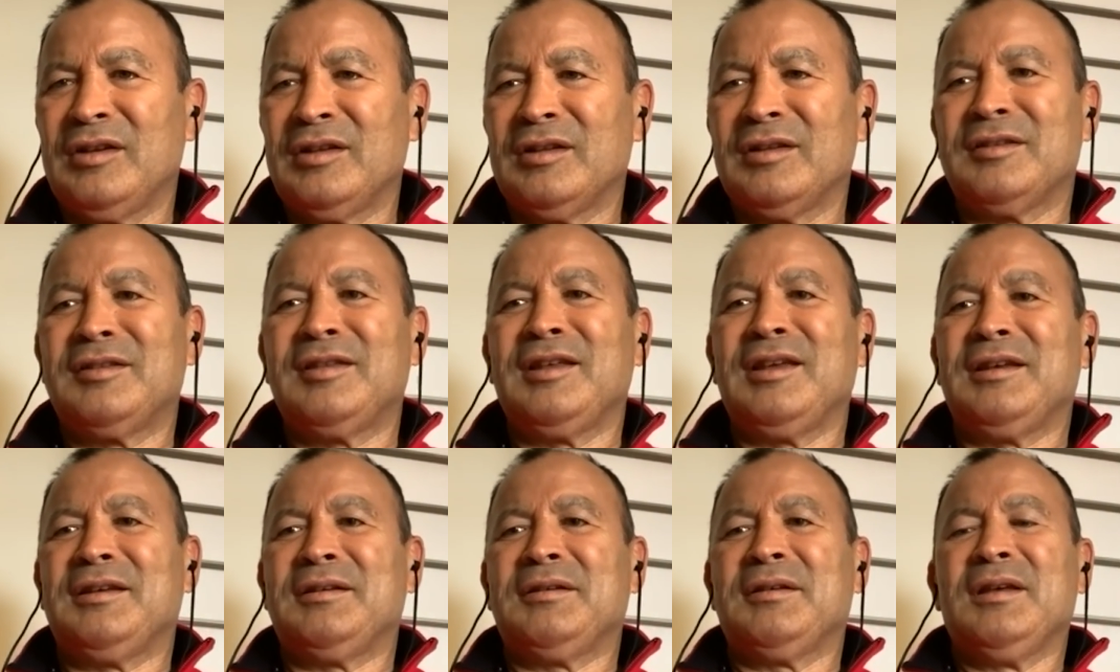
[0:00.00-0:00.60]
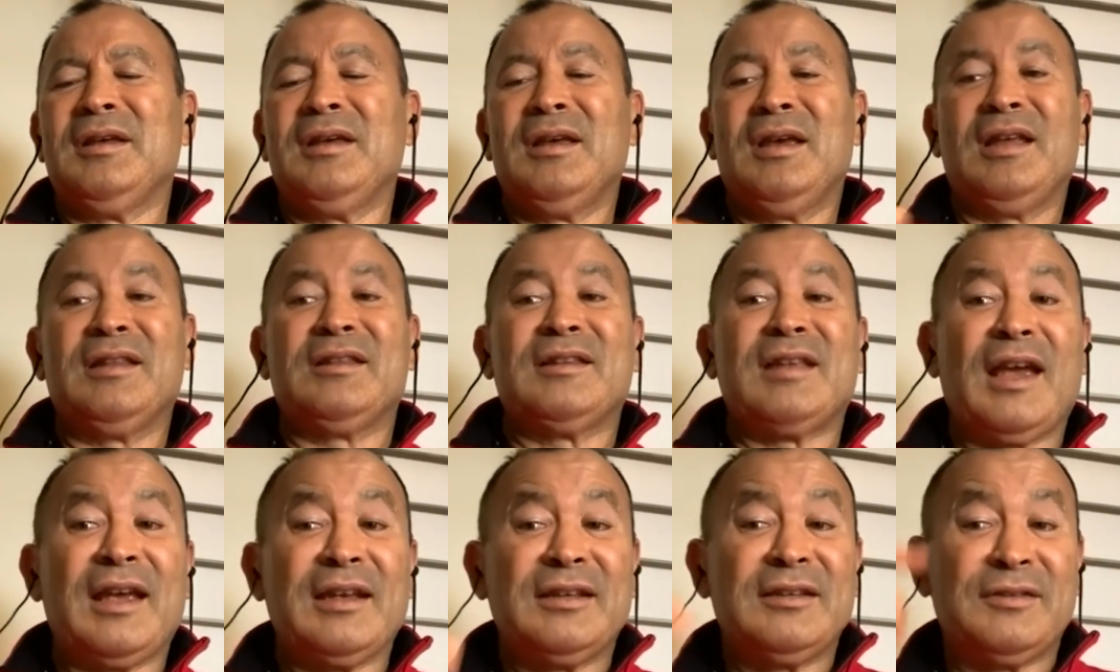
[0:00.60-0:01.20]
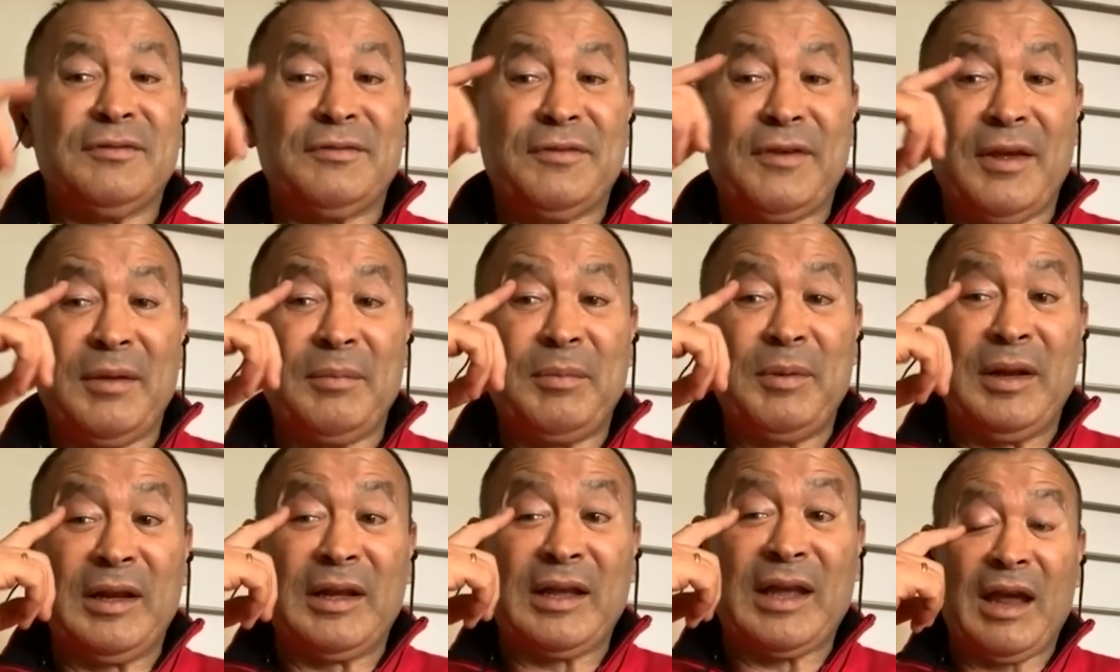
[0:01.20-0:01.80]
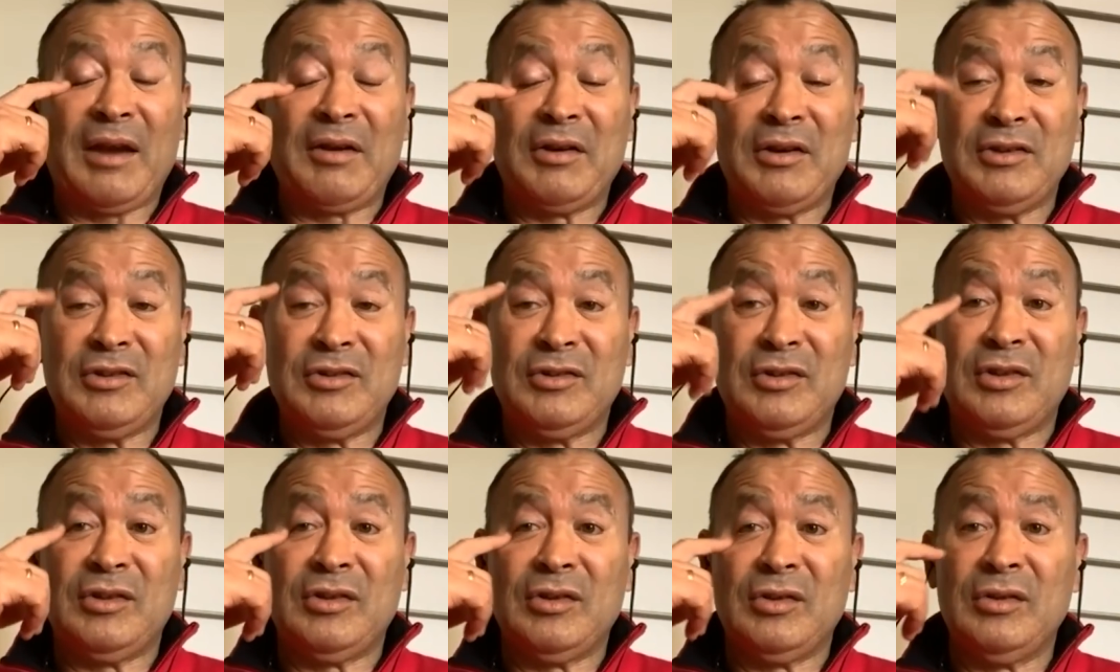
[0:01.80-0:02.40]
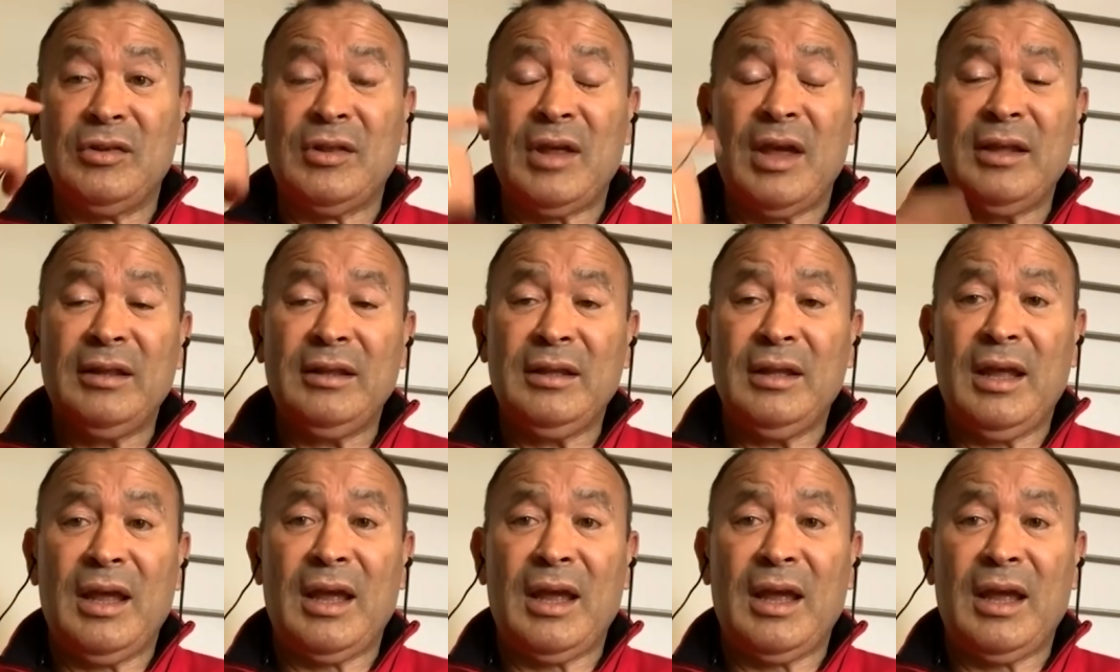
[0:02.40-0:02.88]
And I think it takes a fair bit courage to do that,